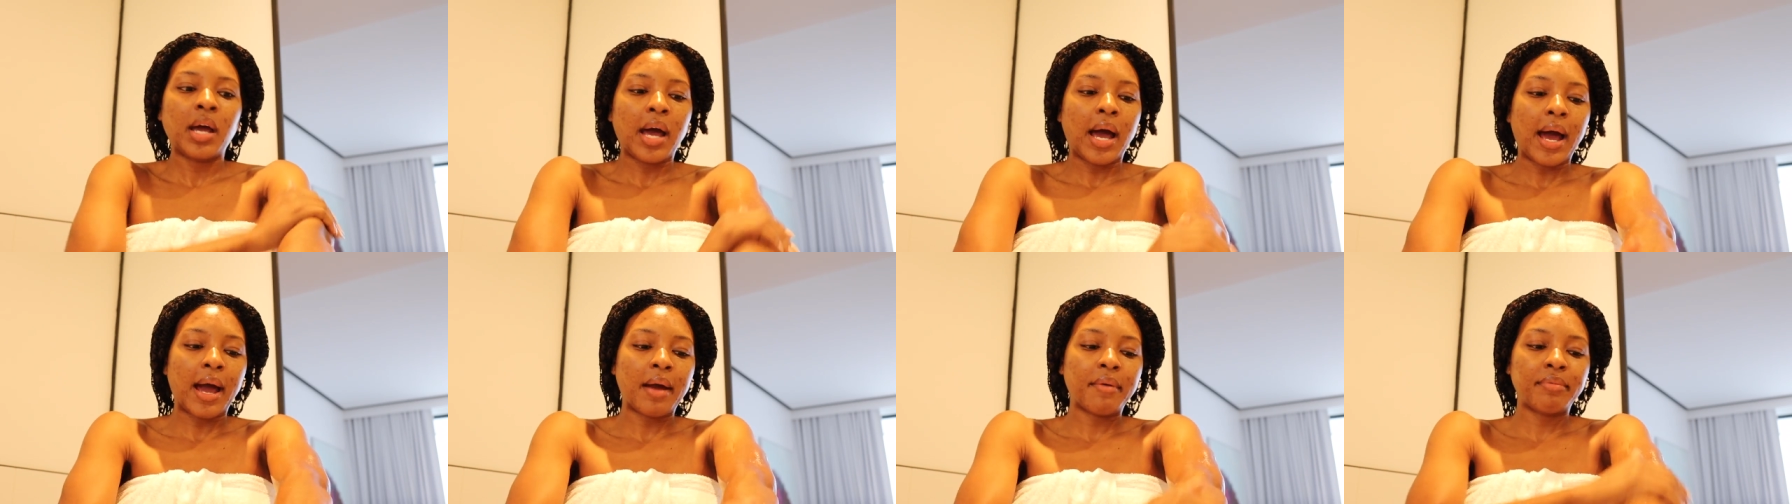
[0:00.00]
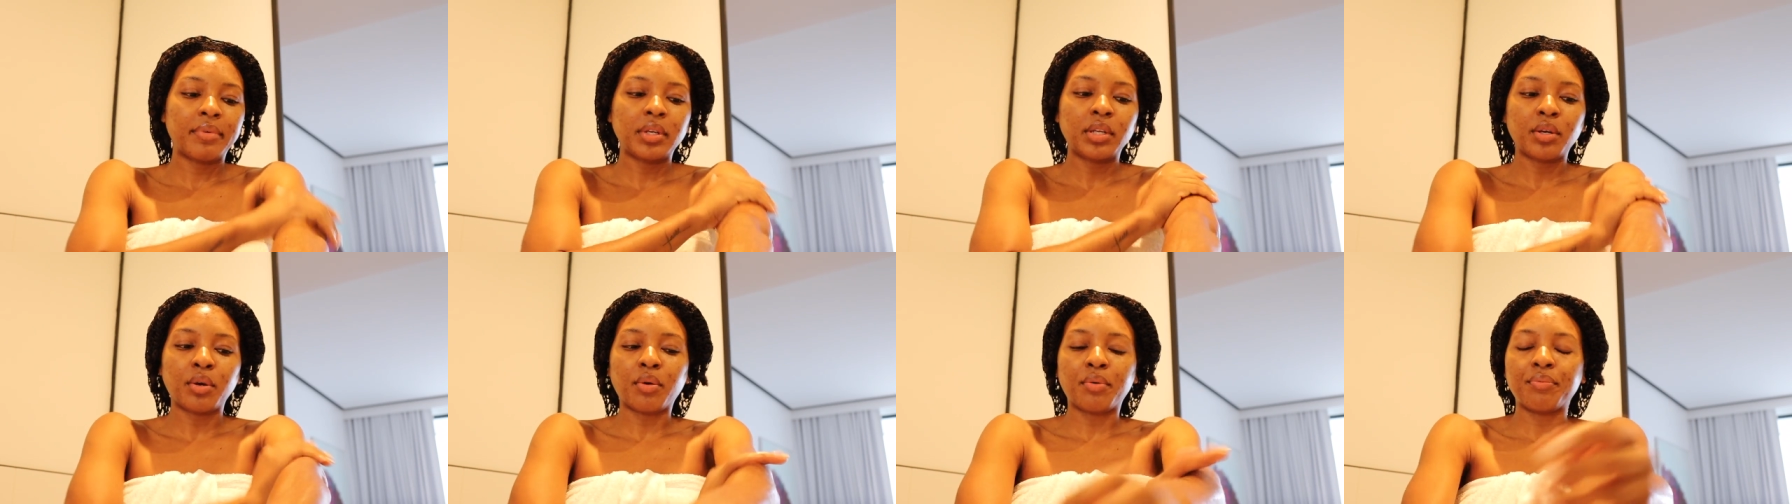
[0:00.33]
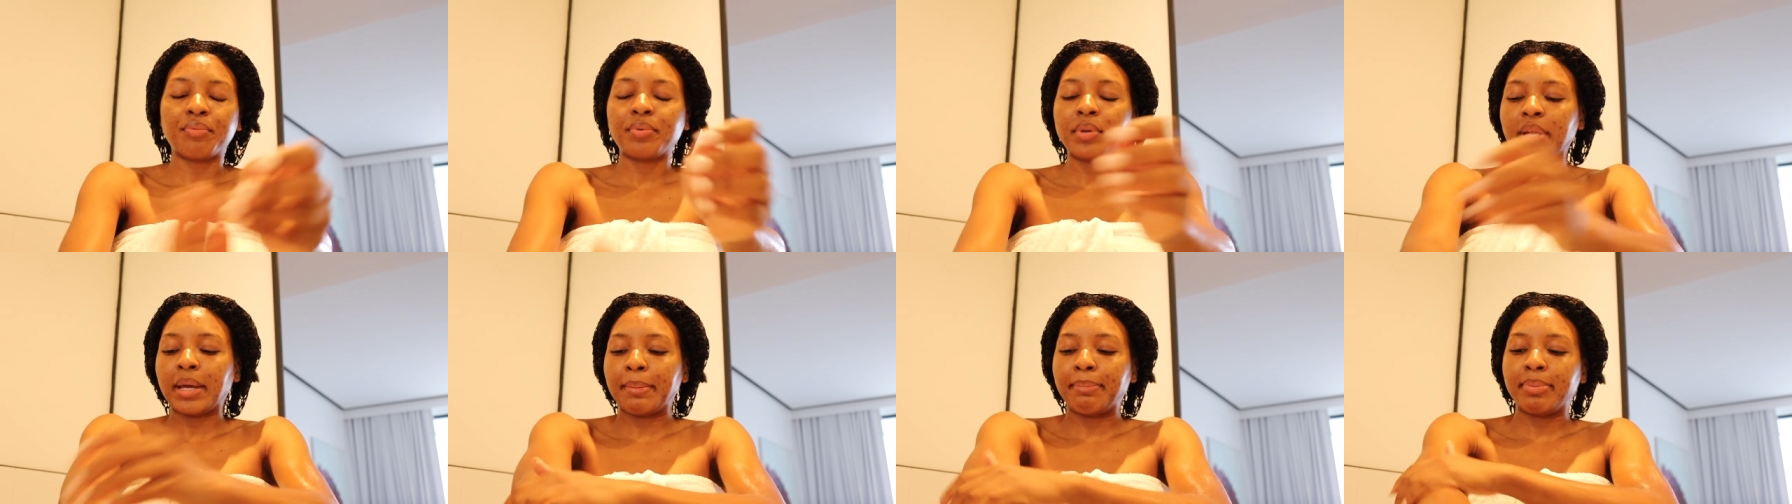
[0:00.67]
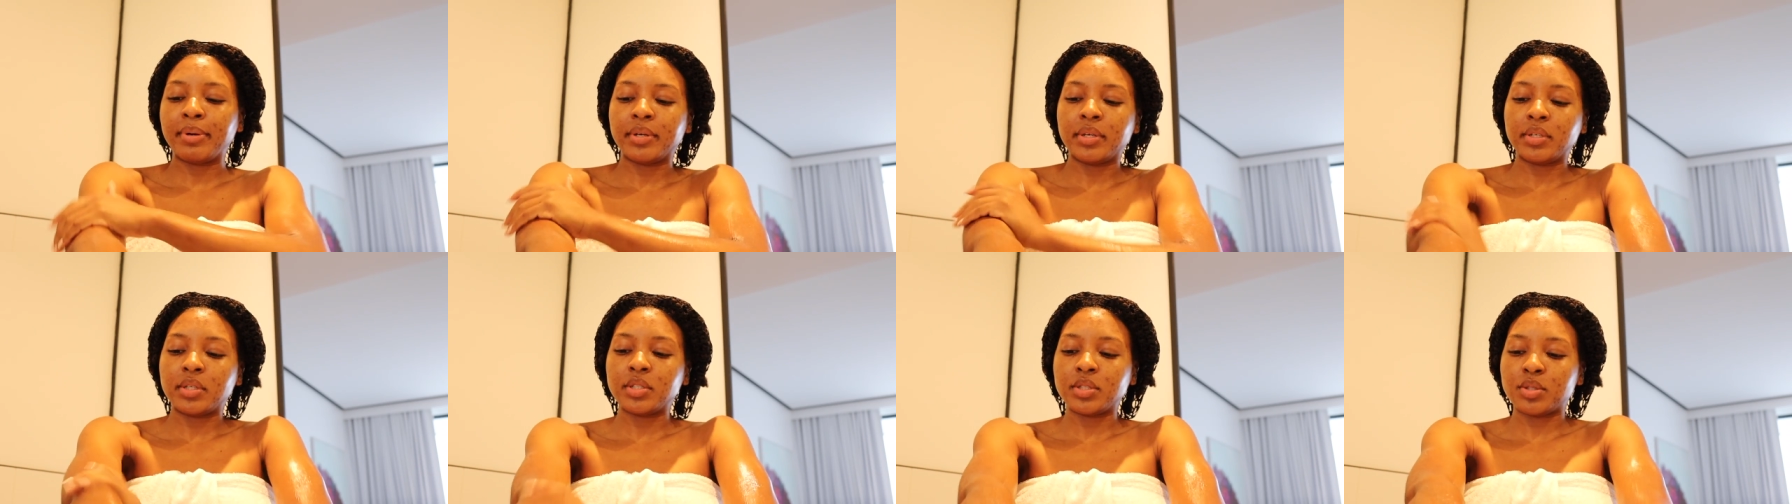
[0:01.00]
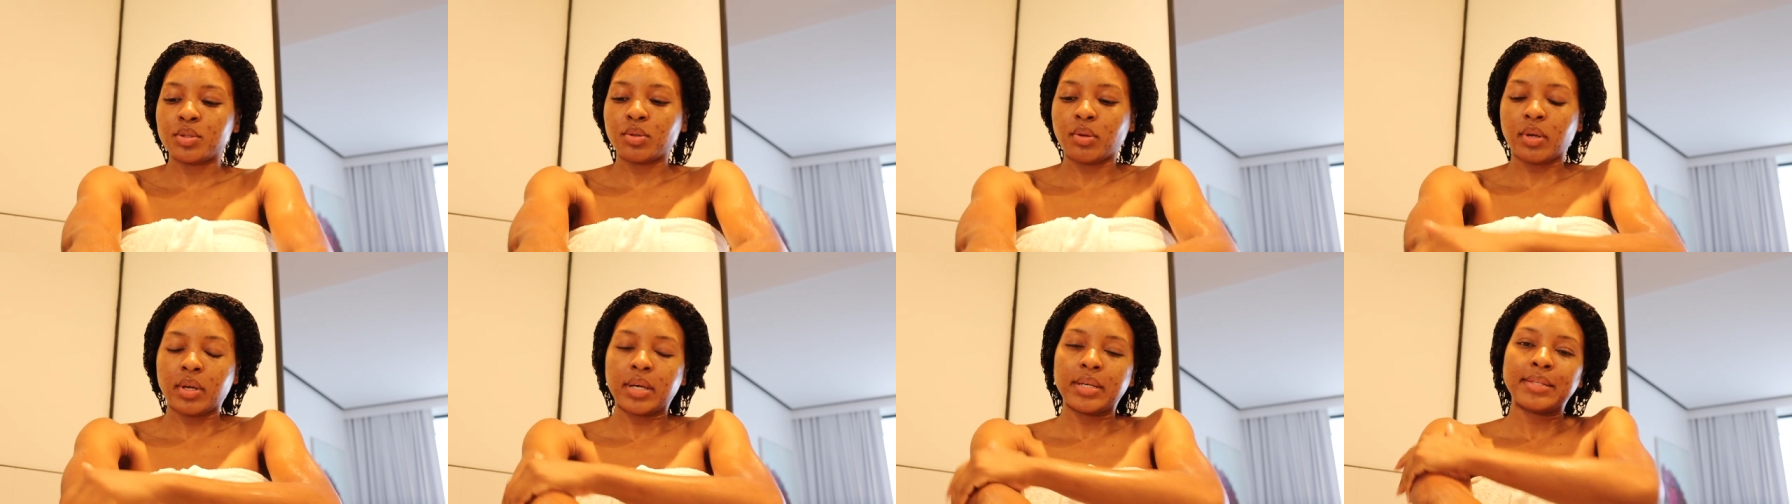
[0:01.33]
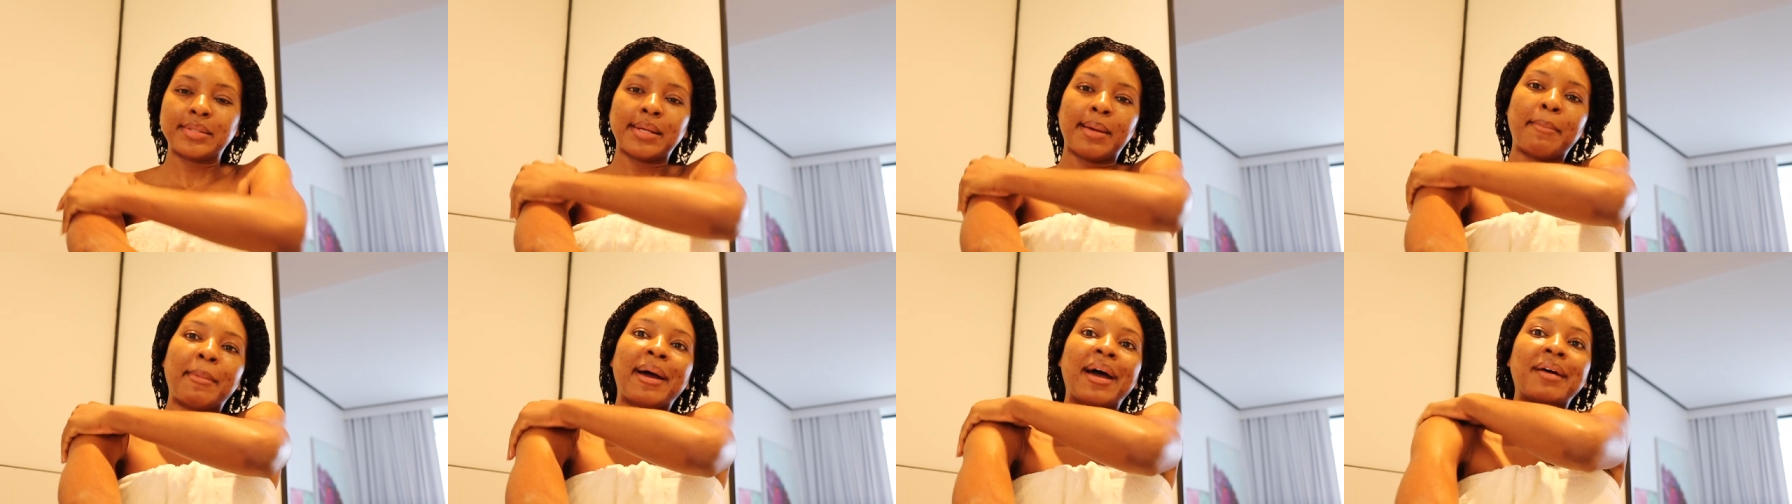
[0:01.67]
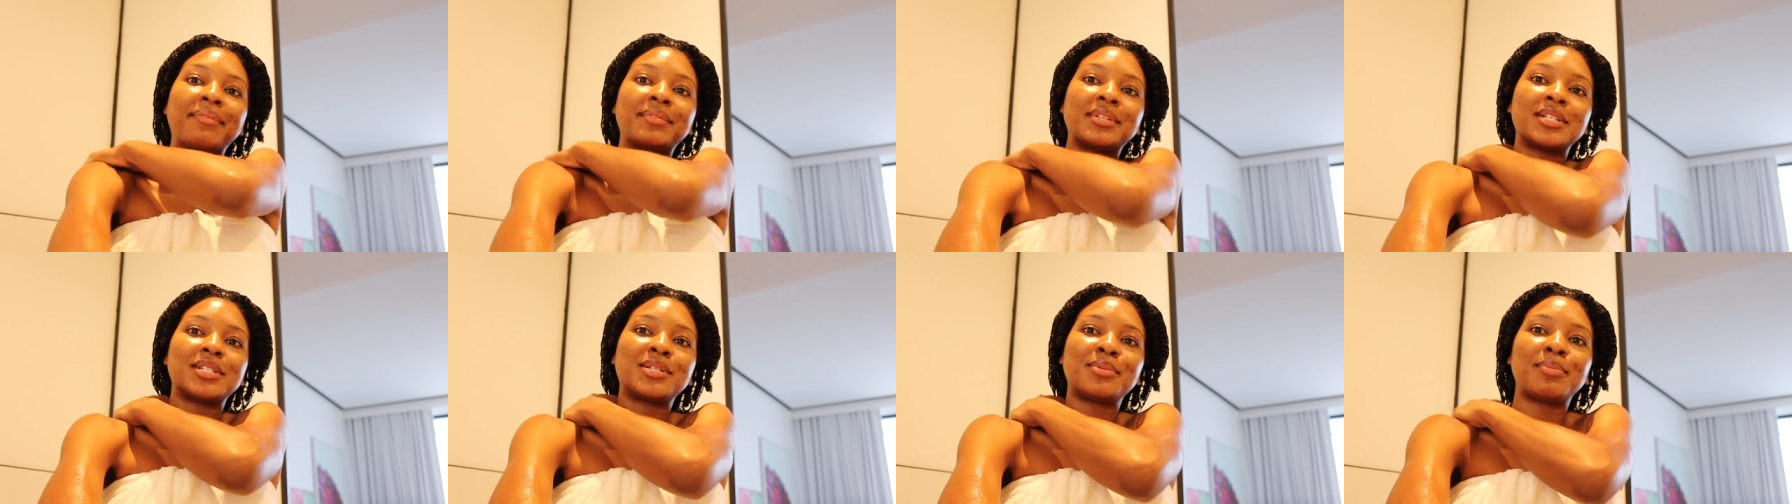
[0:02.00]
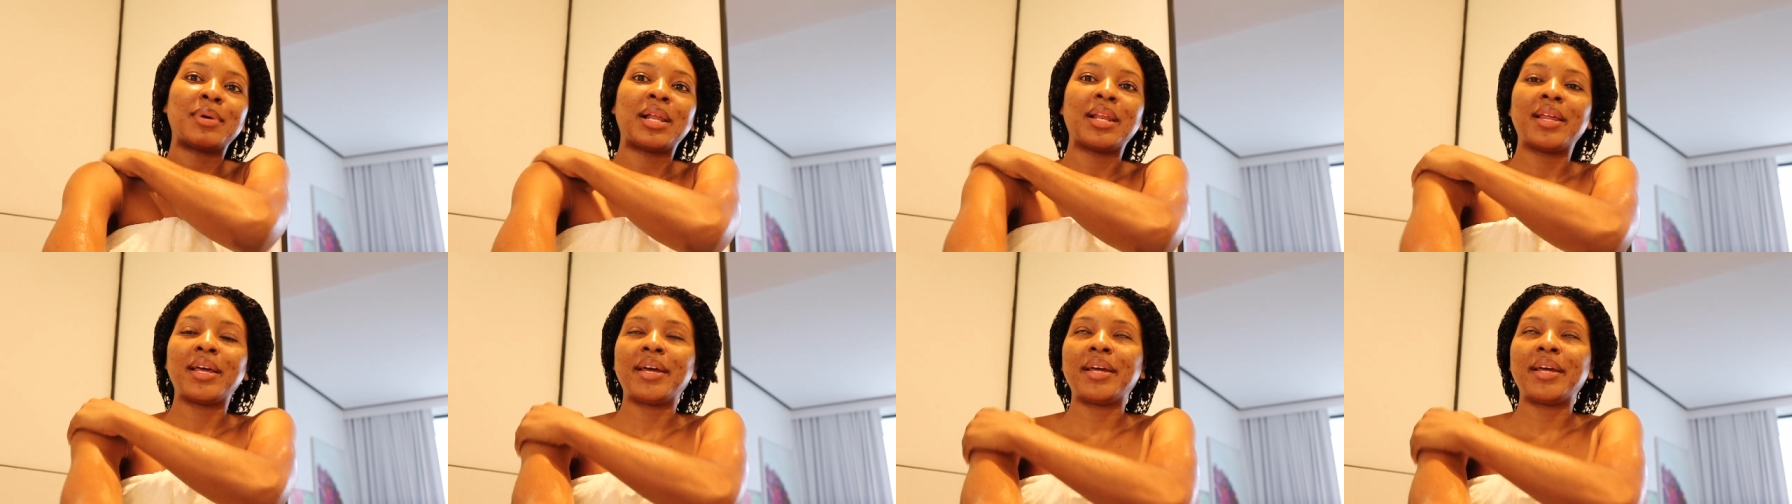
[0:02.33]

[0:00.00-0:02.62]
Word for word: I really don't feel like putting this on because I'm going to have to smell it.